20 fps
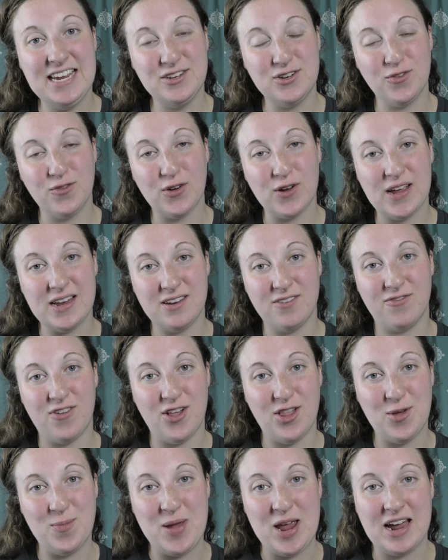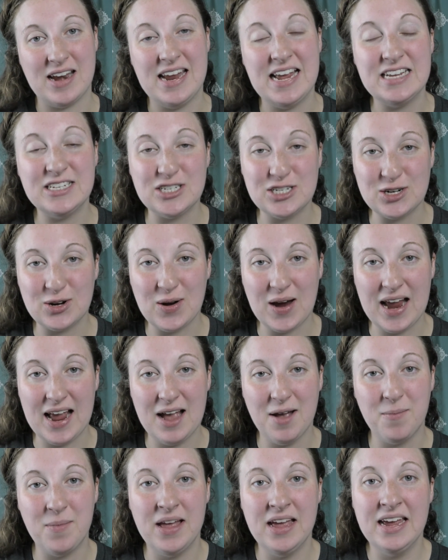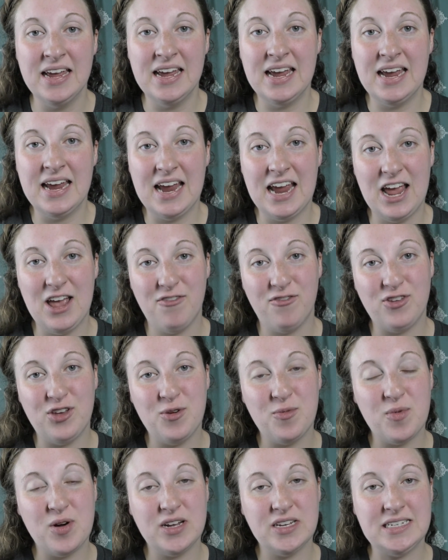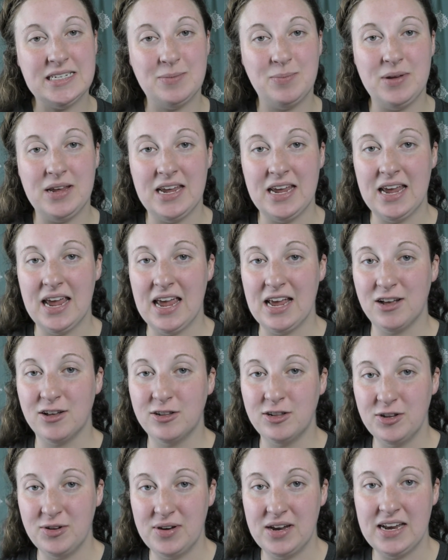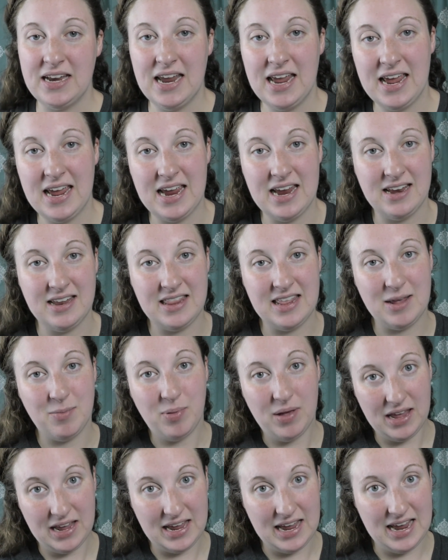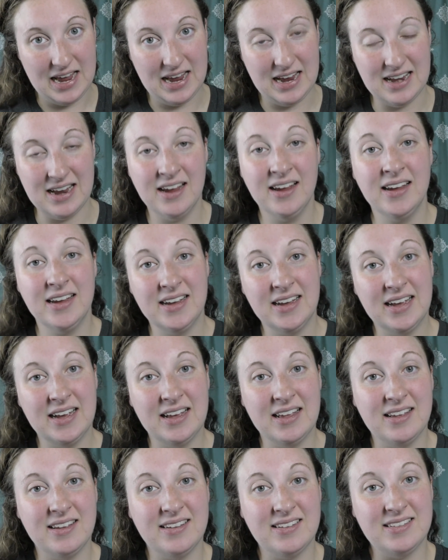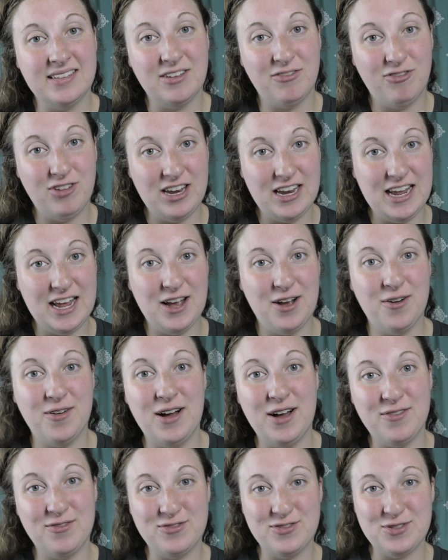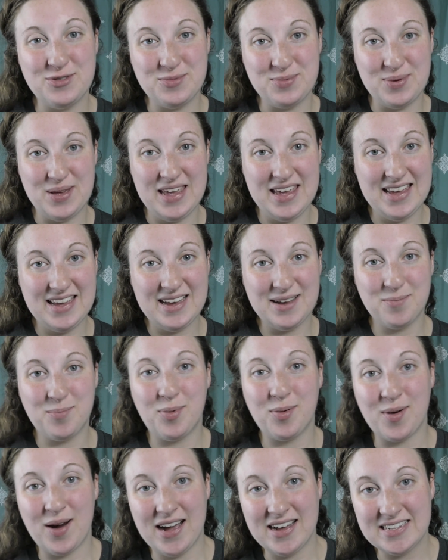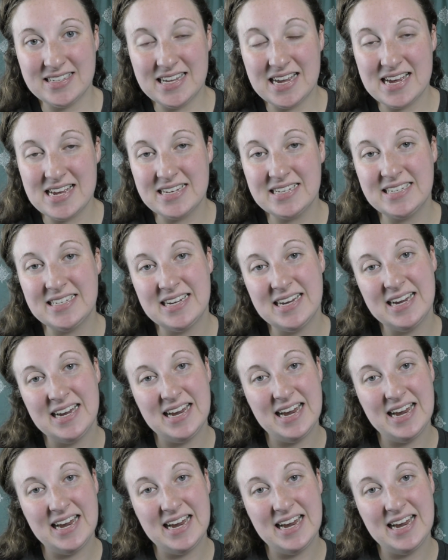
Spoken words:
Don't forget to follow me on Instagram if you want to be included in the picking the video of the week process.